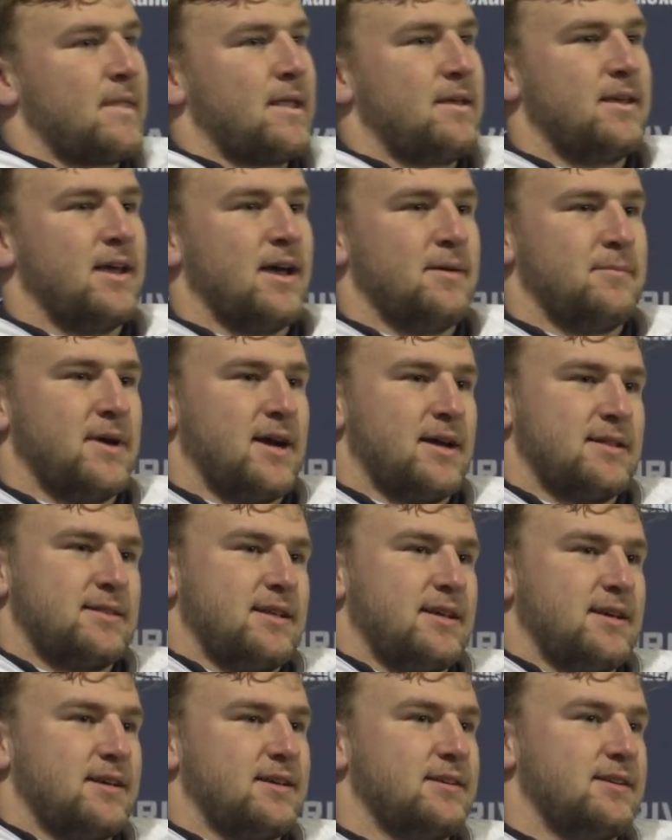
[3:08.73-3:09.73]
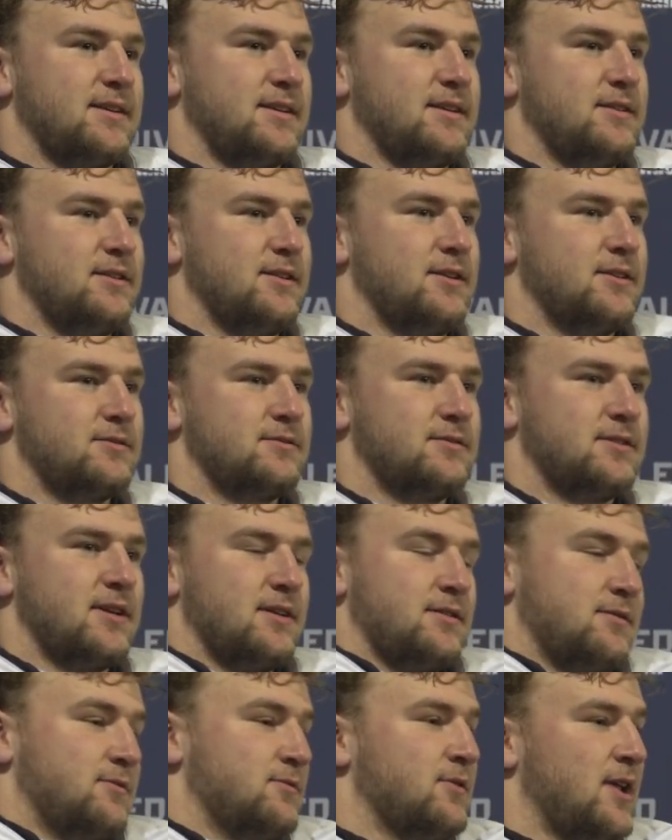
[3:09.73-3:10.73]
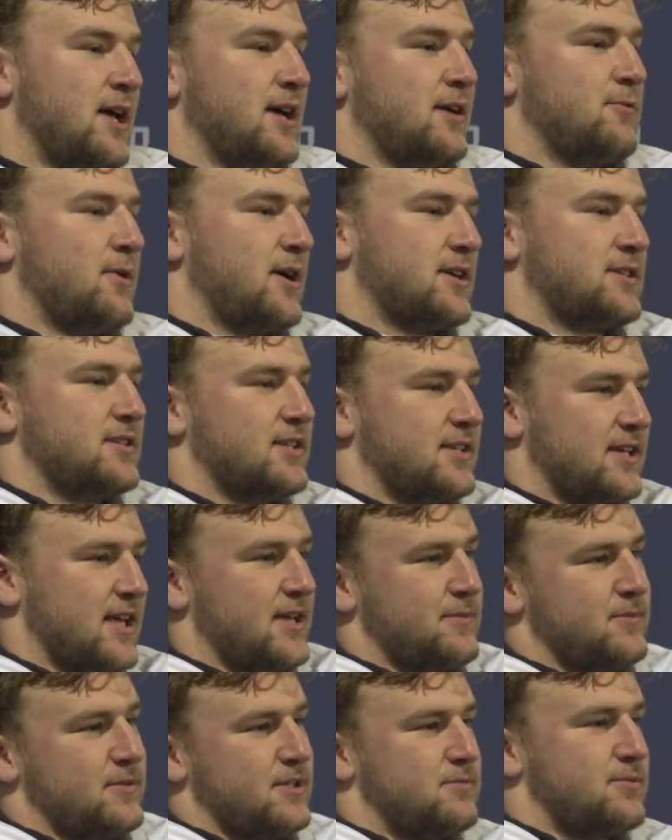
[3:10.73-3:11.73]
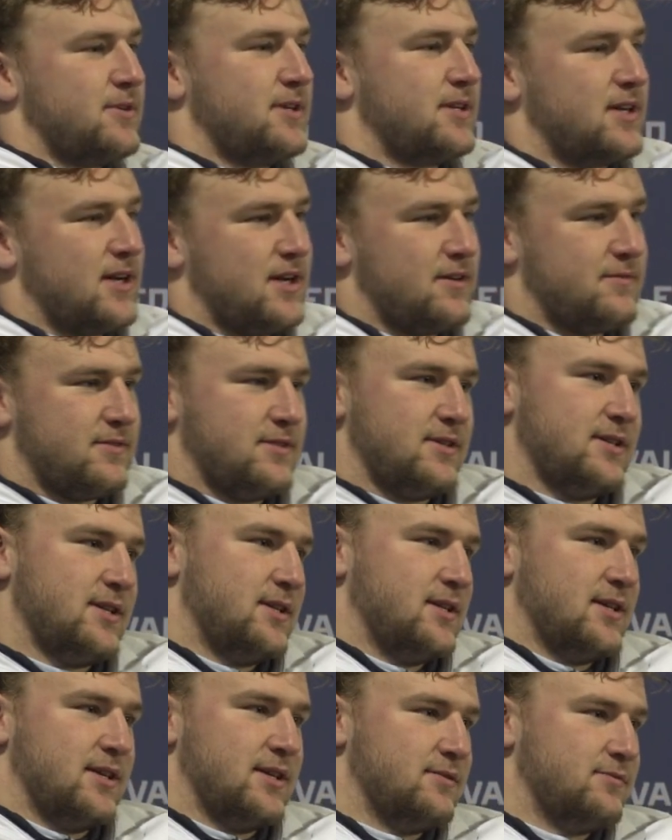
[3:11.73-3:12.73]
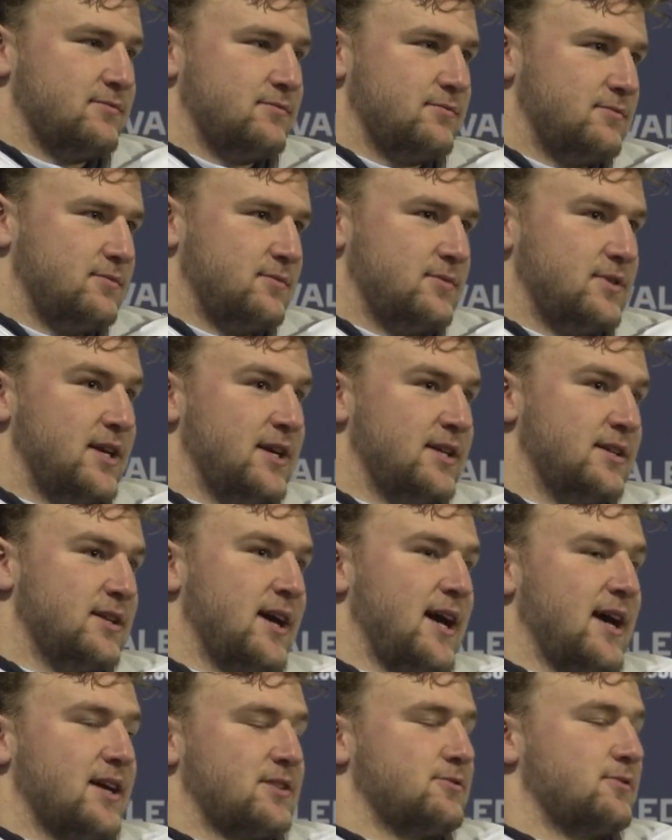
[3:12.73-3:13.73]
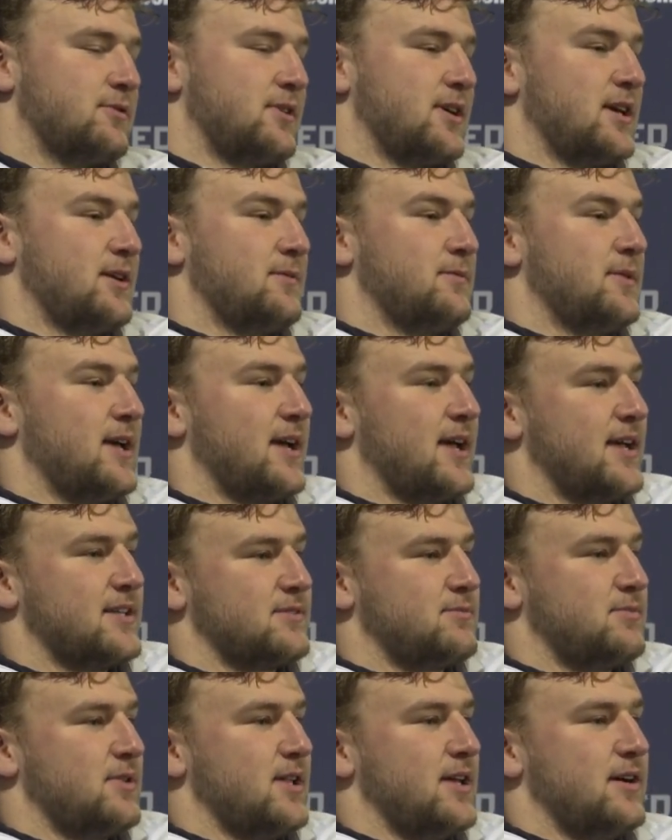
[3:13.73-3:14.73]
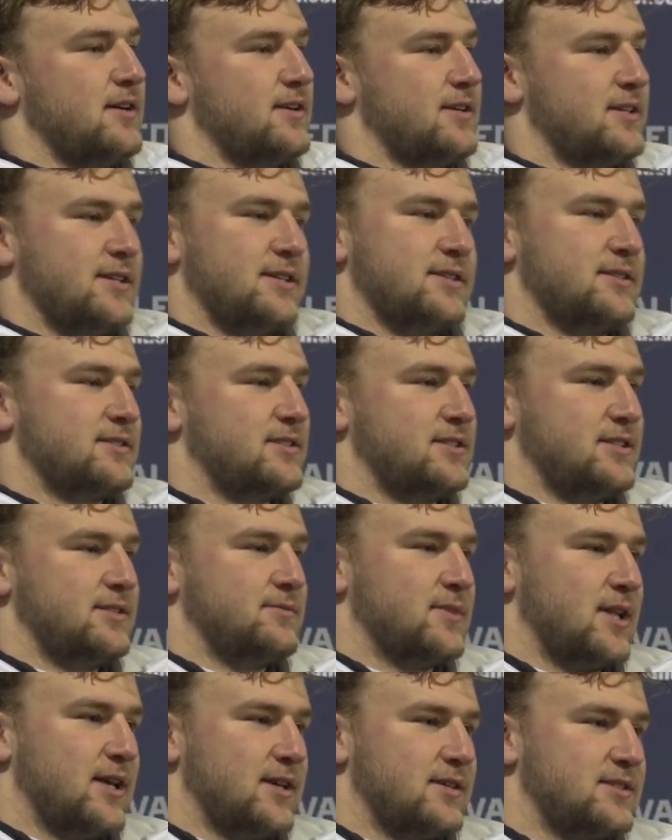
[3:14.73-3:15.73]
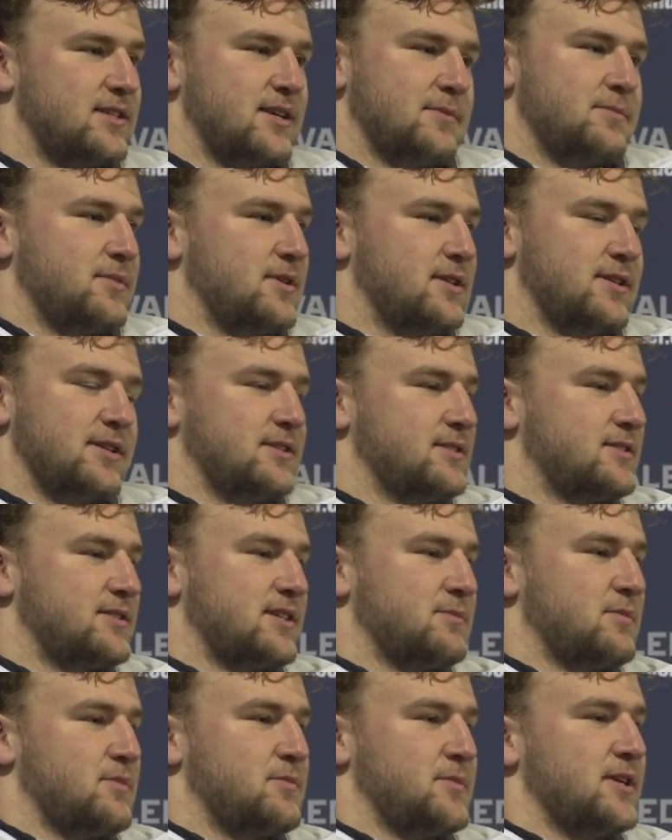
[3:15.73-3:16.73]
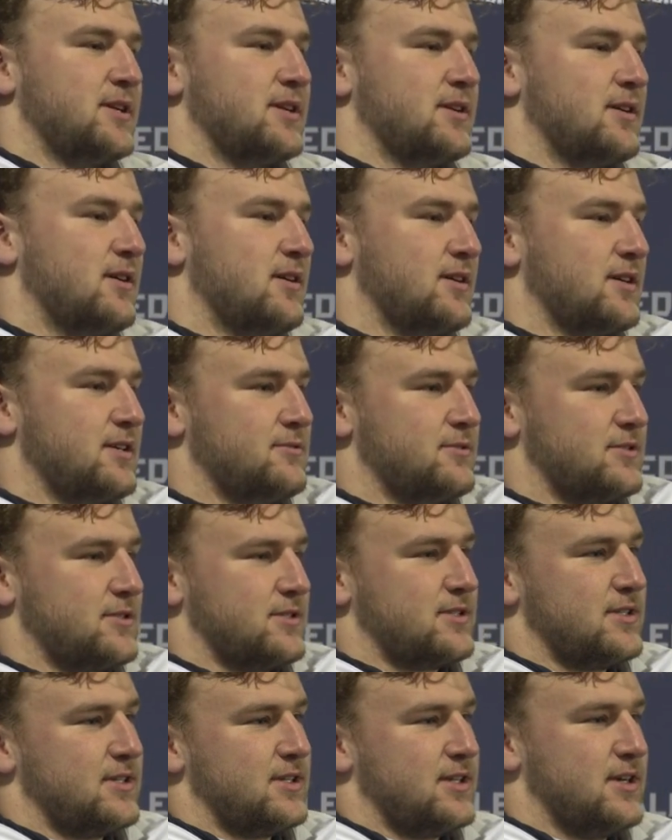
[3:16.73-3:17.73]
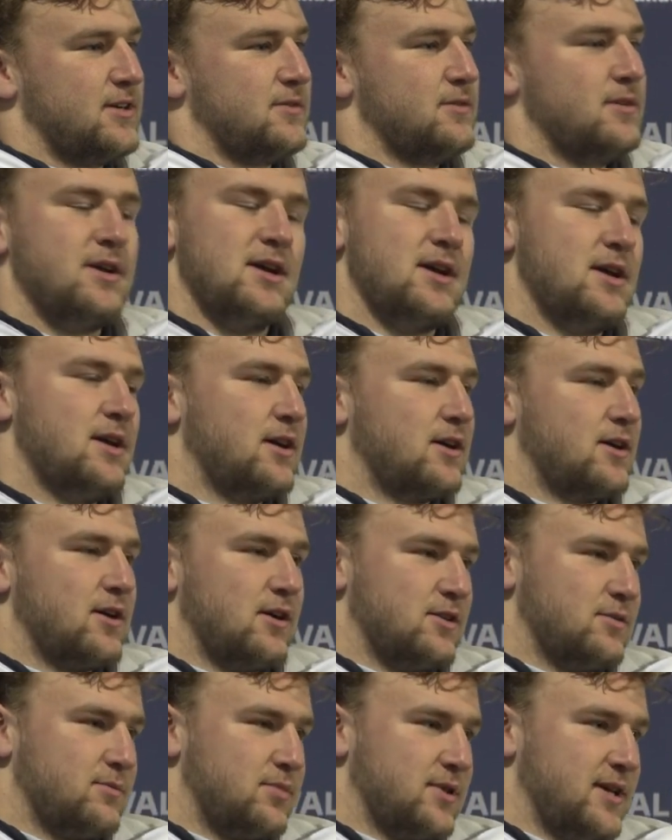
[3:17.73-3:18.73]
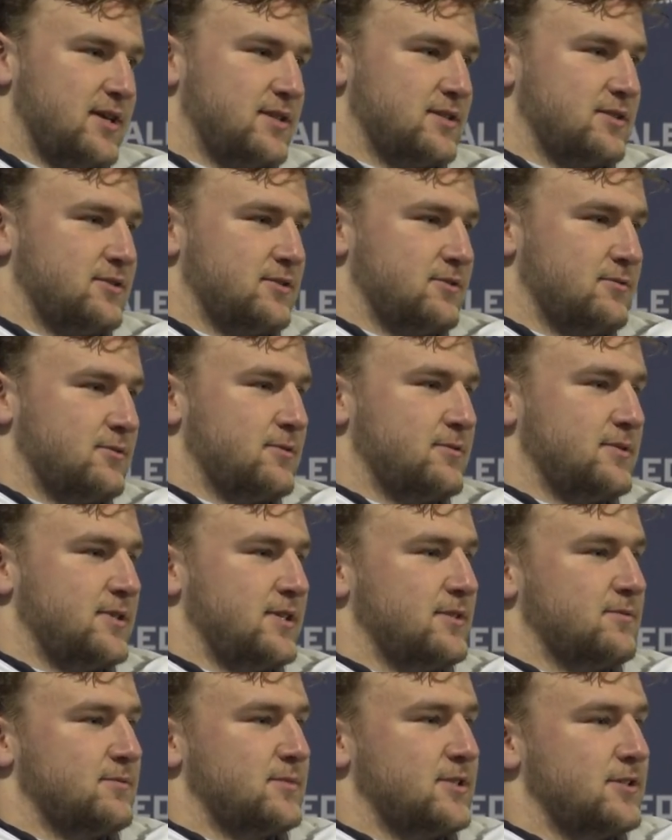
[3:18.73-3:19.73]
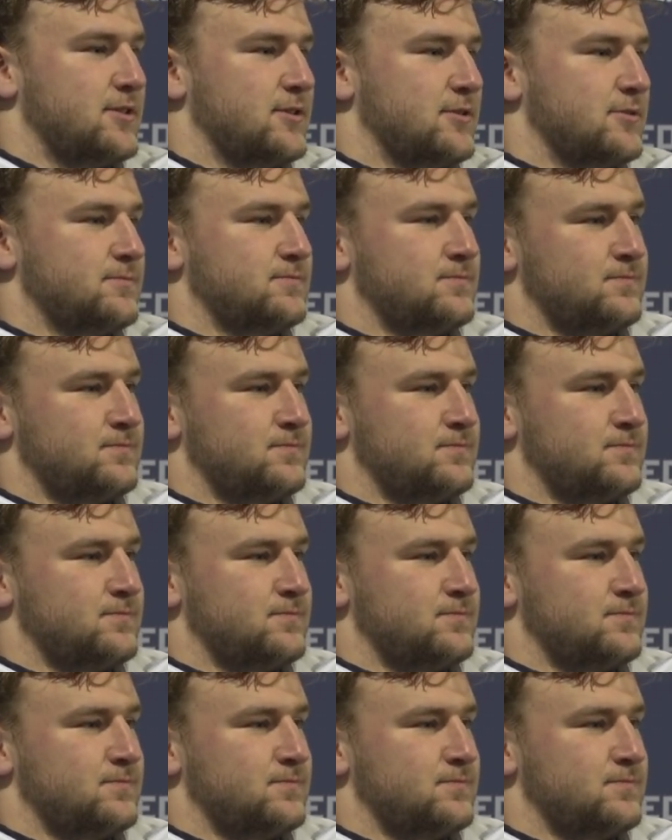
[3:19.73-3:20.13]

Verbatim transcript: Yeah, I mean, I think he looked like watching the game. He looked pretty confident, and then in the actual game, like as a player, he didn't seem like skip. It didn't skip a beat at all. He was just in there calling plays and doing what we need him to do.